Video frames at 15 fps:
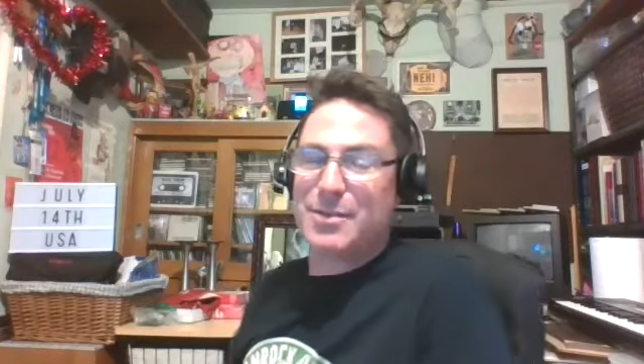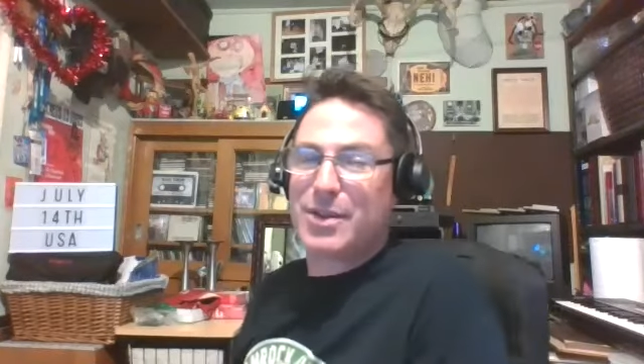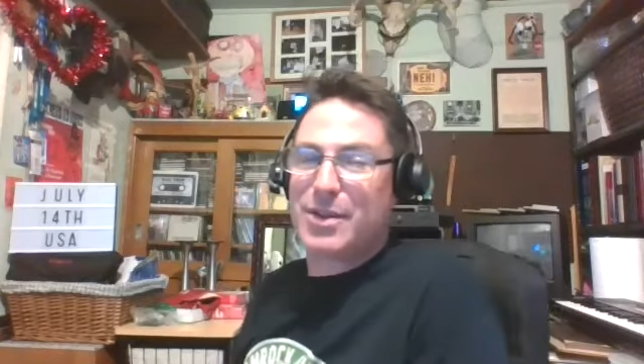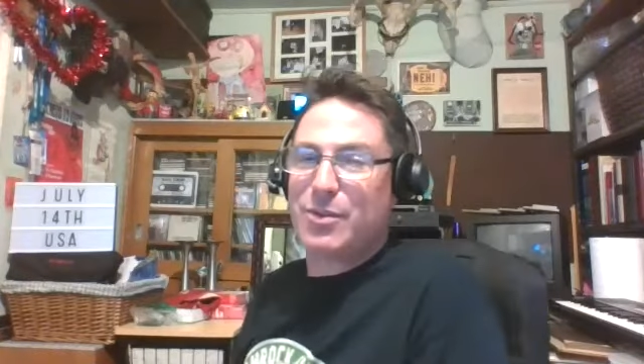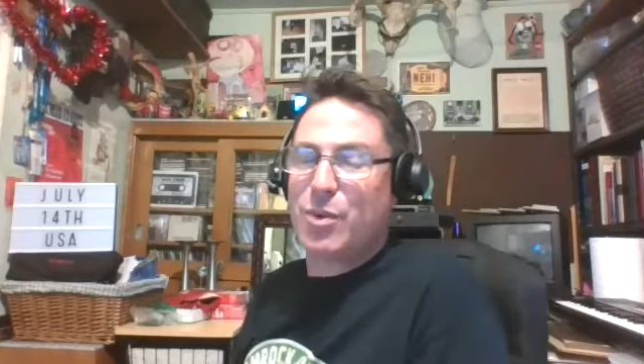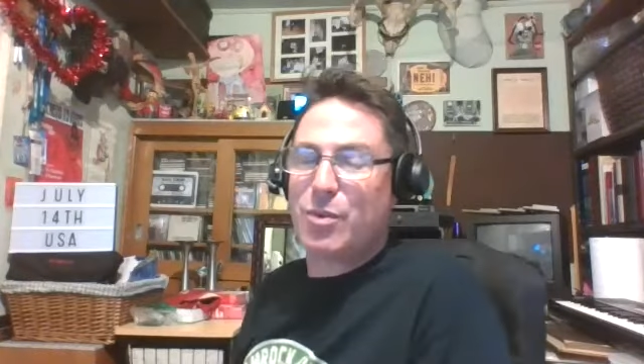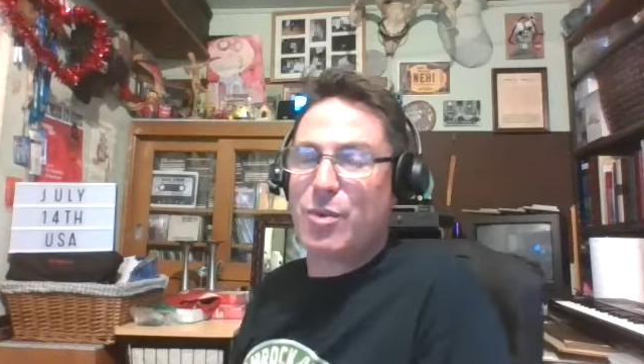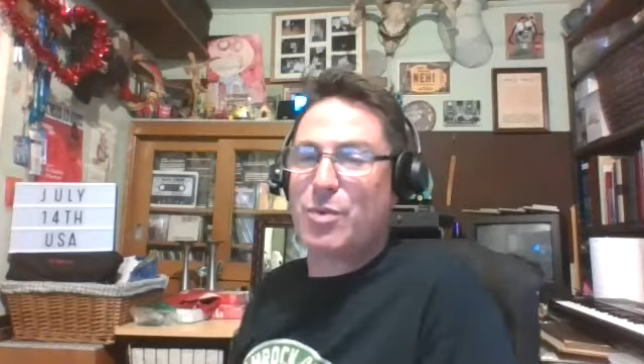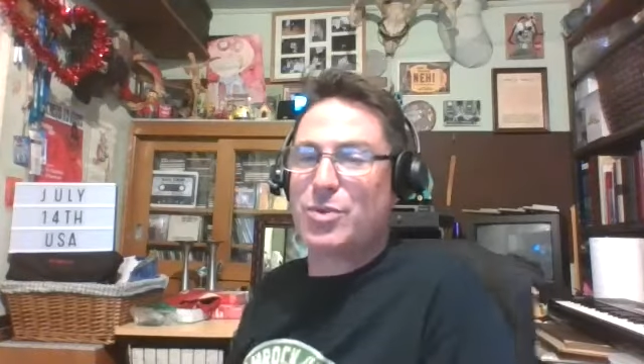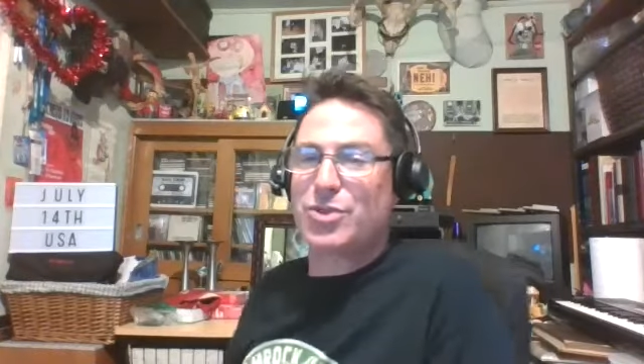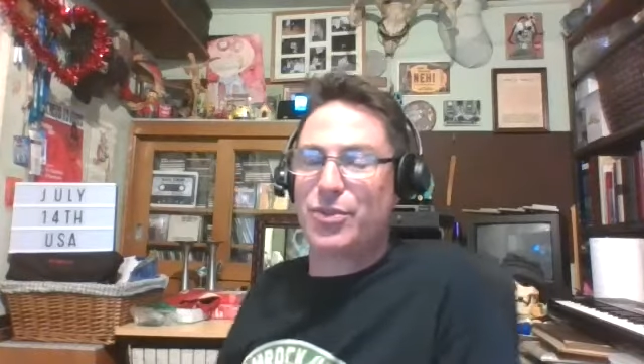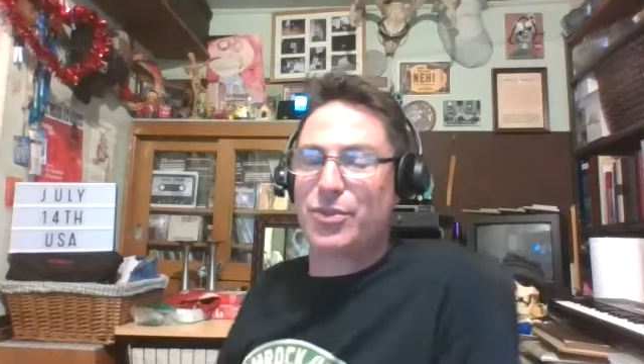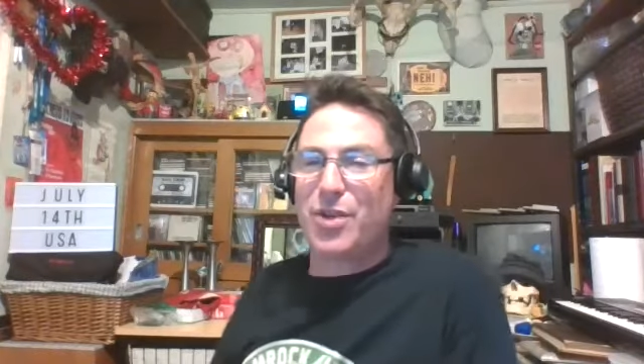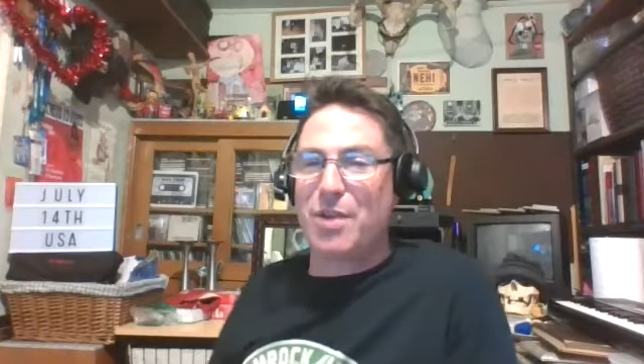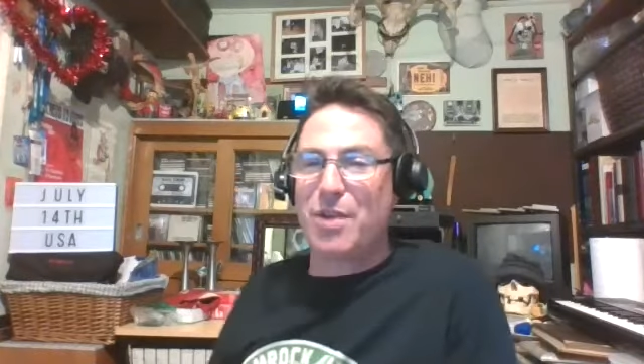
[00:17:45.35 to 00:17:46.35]
I mean, what, what was
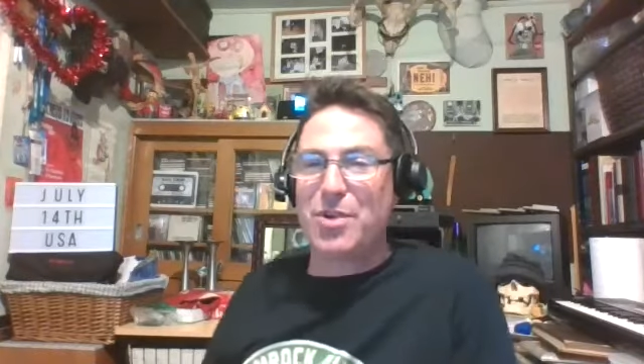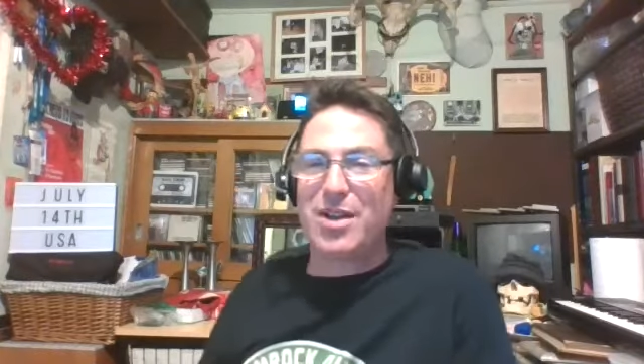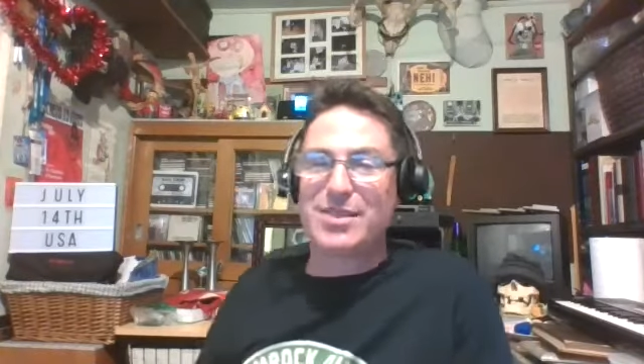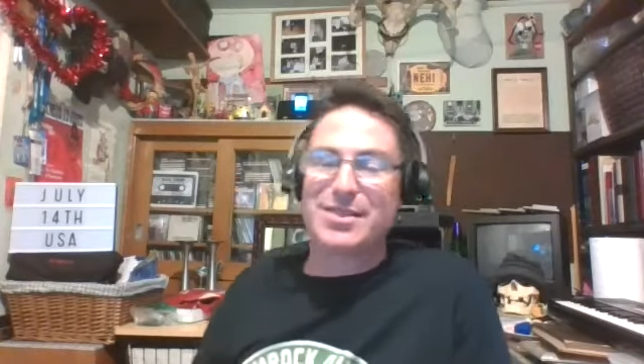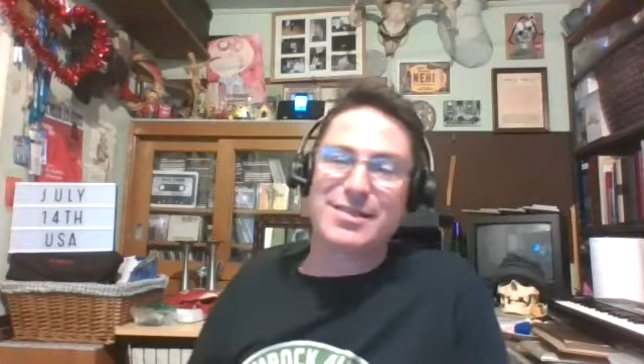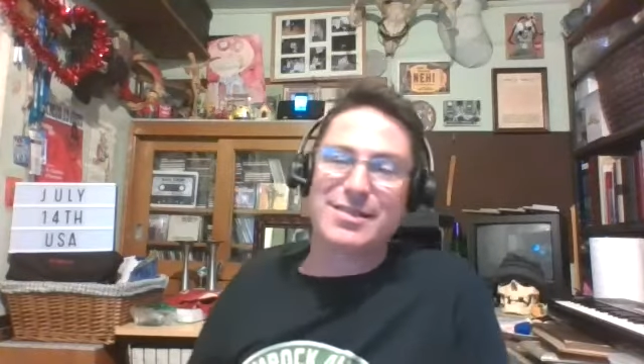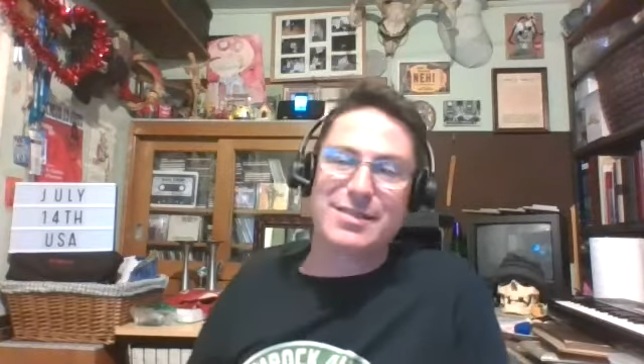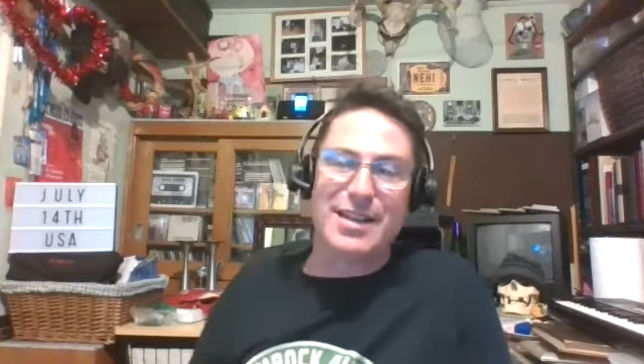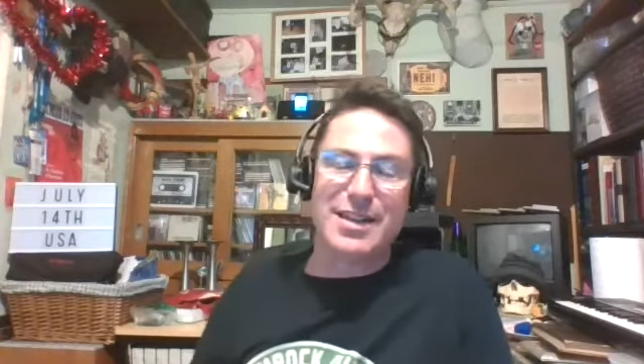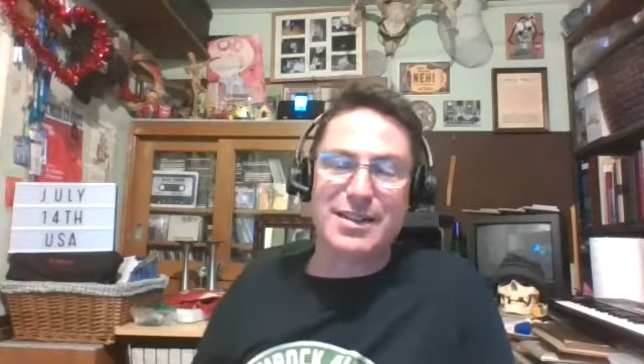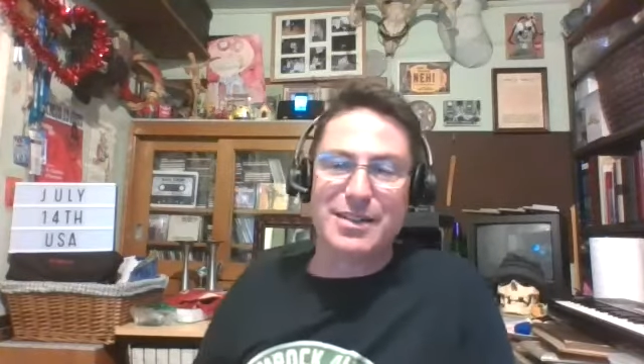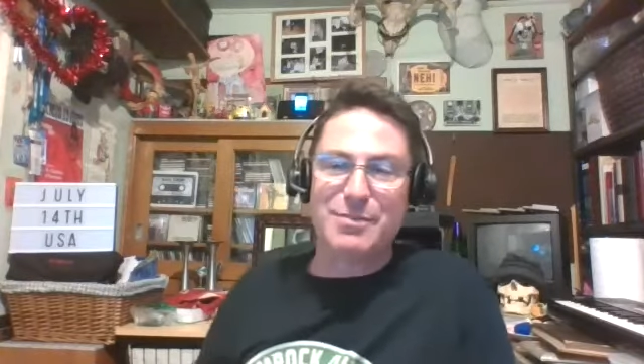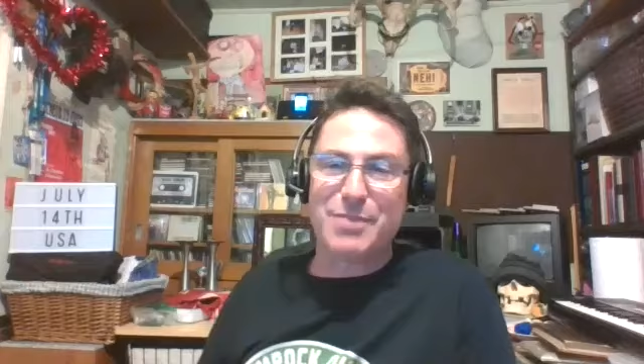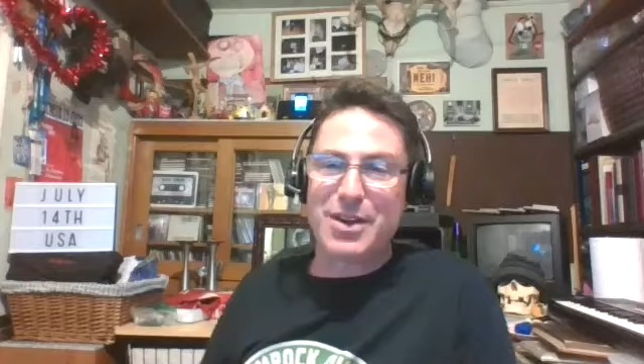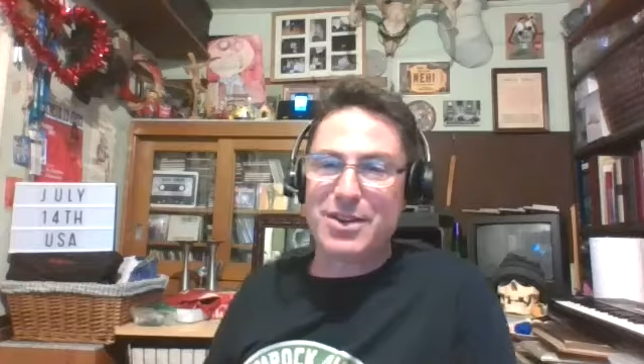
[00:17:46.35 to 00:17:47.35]
your thought process then
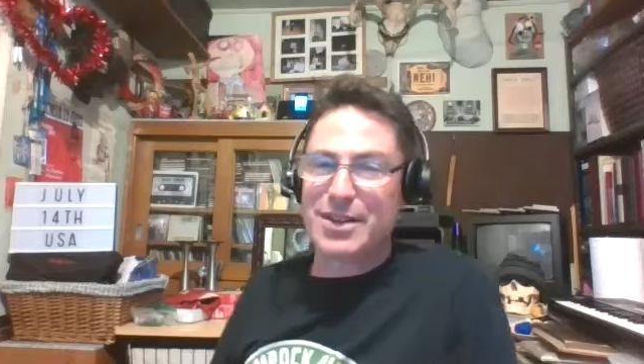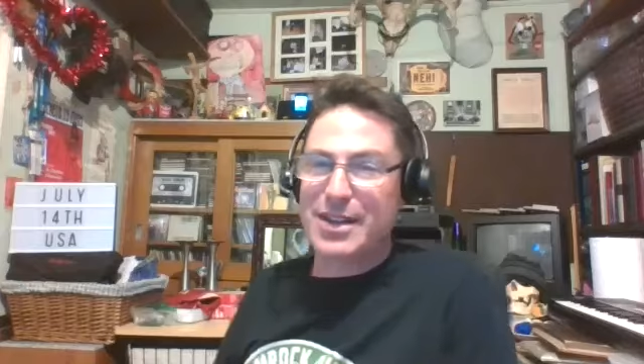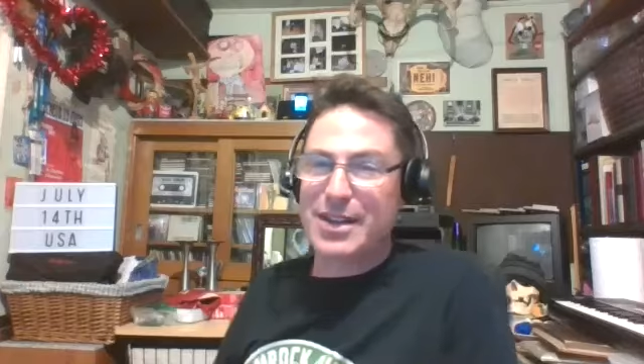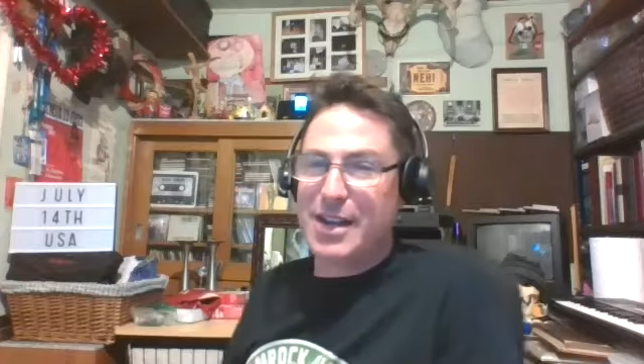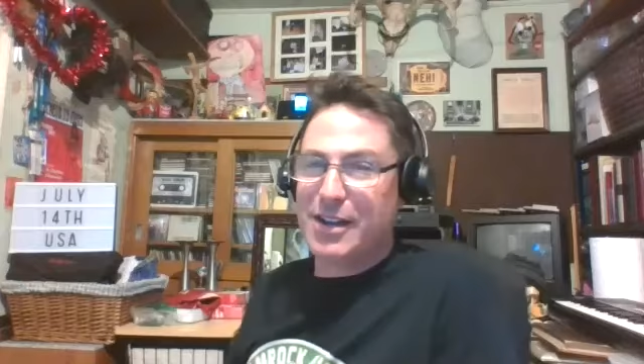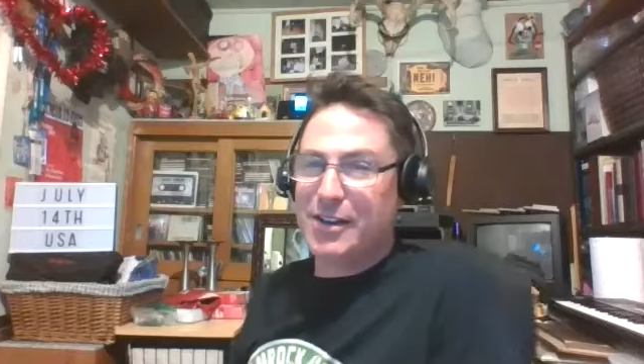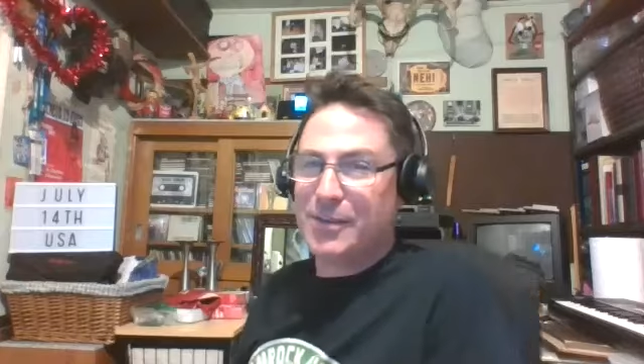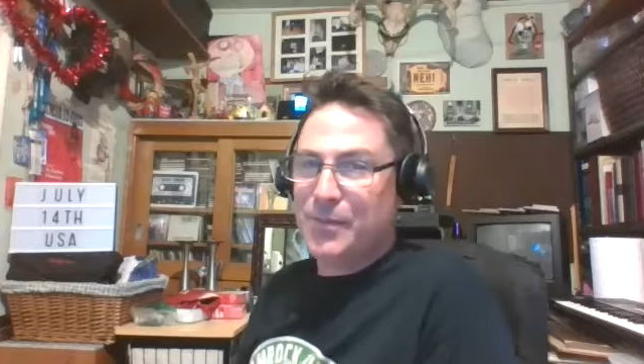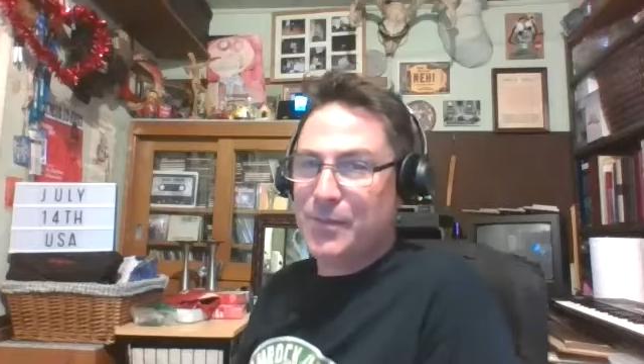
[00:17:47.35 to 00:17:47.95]
compared to now?